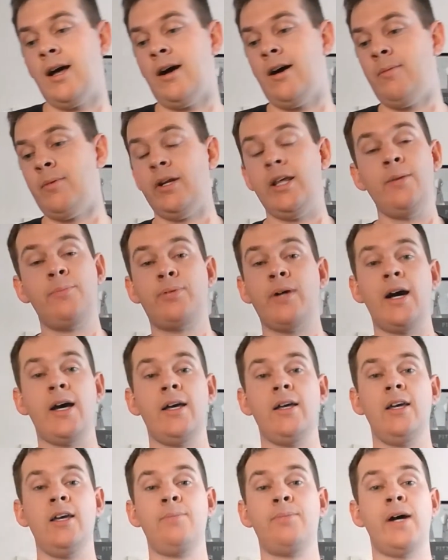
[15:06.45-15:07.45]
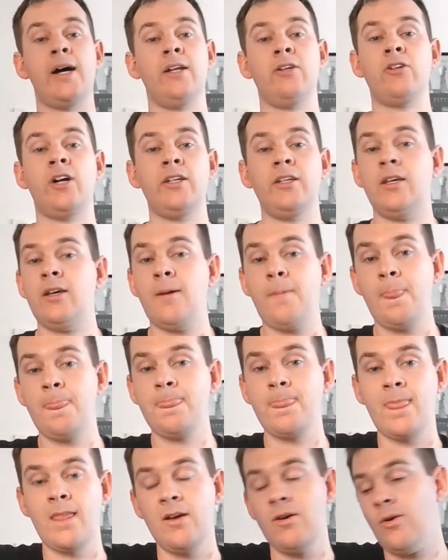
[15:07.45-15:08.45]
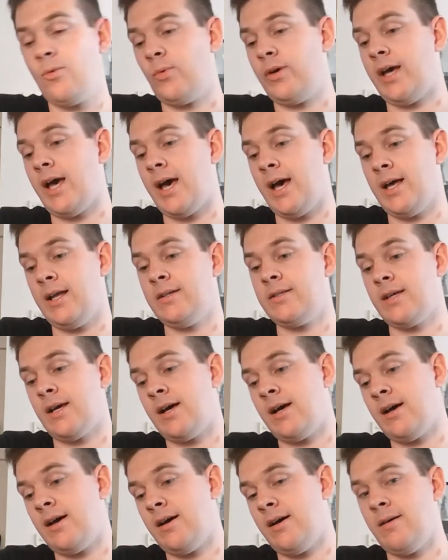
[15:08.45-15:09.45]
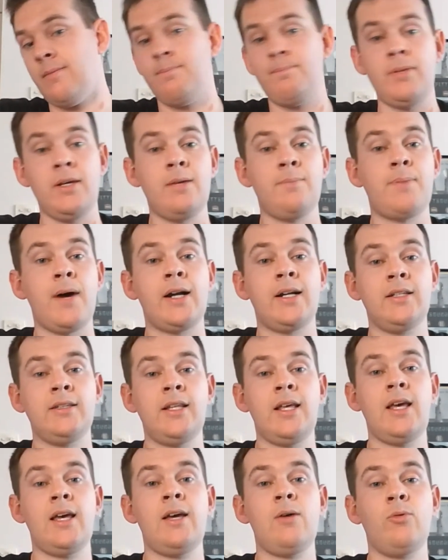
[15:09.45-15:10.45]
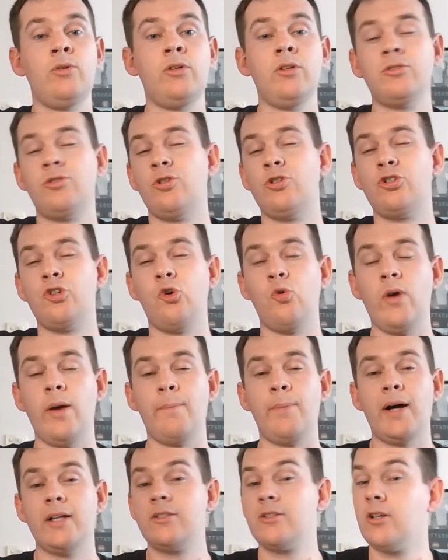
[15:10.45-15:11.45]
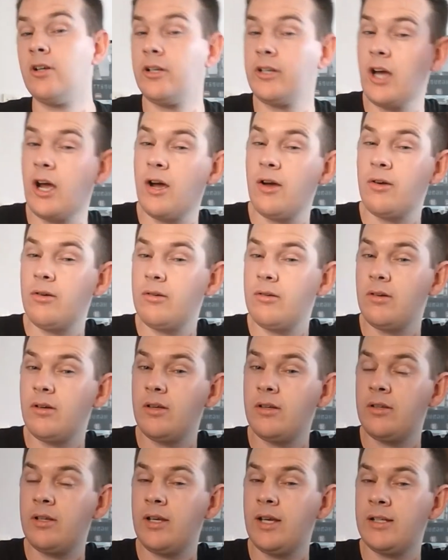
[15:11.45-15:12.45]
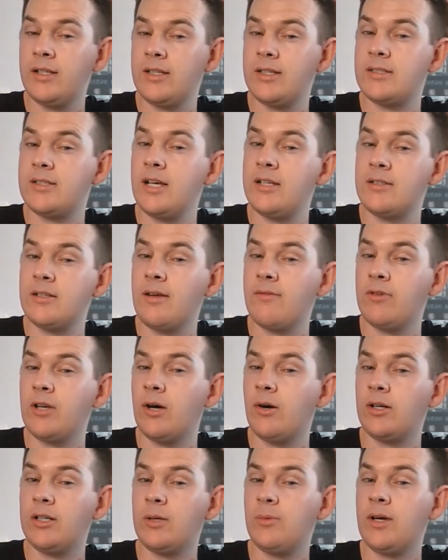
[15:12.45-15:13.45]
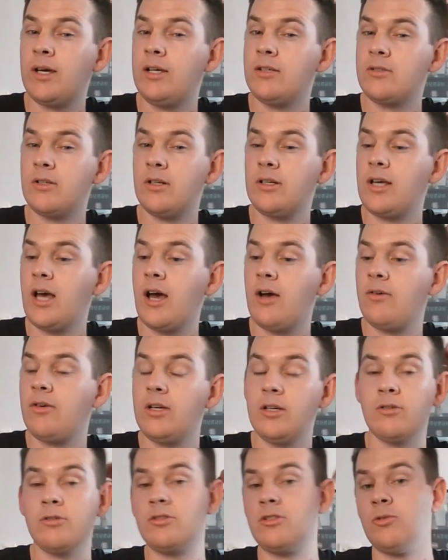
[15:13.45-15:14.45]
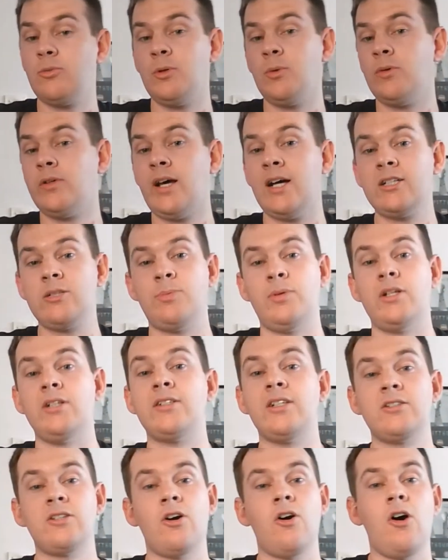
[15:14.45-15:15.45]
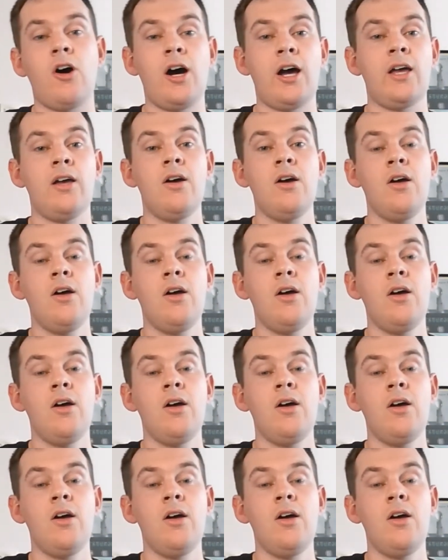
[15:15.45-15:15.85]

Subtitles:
But he played a great year. We had Big Bud in there. We're not too sure where Bud's going to go at the end of the season. I've no idea where he's going to go. He could still be with us, but he's such a high